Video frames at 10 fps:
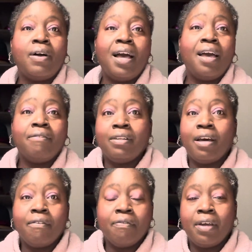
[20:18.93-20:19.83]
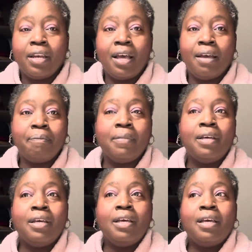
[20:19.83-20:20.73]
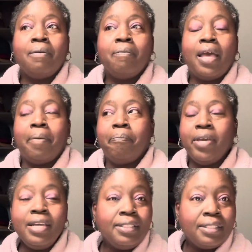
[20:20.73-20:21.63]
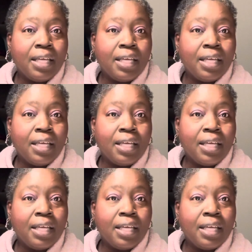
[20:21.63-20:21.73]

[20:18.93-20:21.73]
I have a lot of fun. I'm at peace